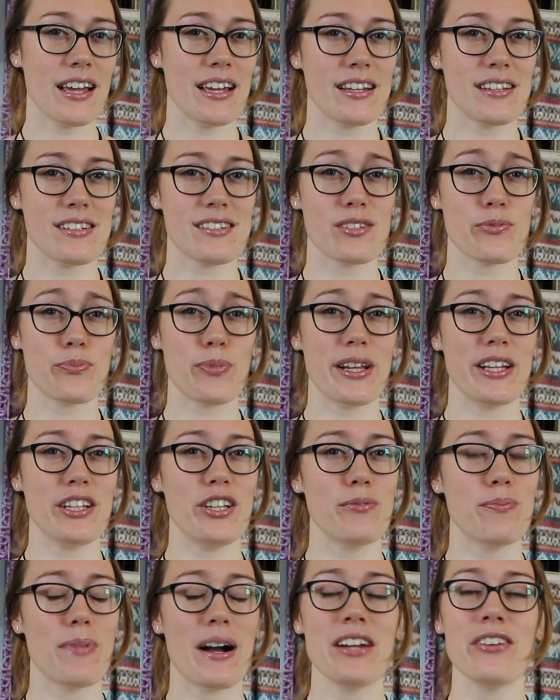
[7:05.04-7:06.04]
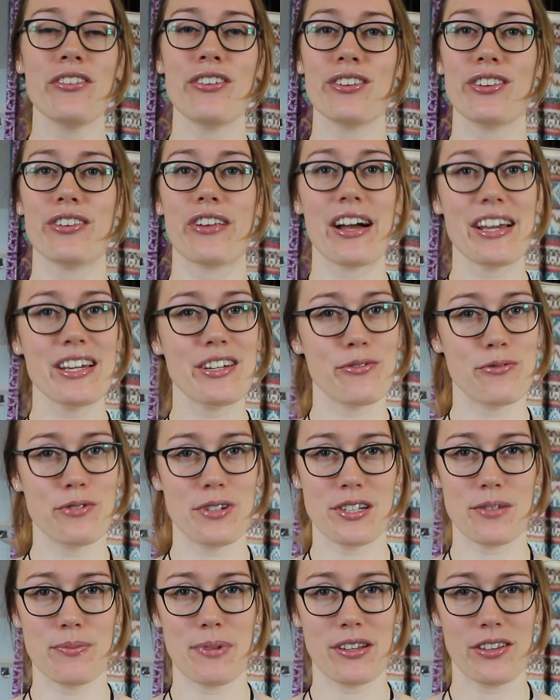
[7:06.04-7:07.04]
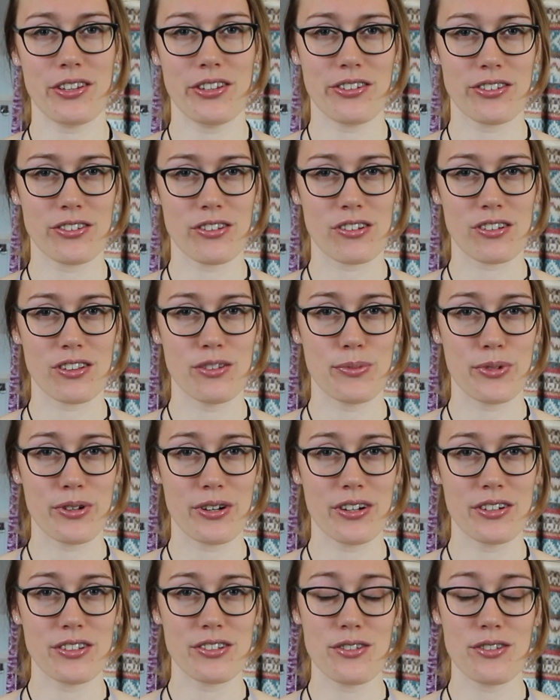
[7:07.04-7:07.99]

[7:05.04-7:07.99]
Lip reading: it is split and you might not like reading about the young Loch Lamora.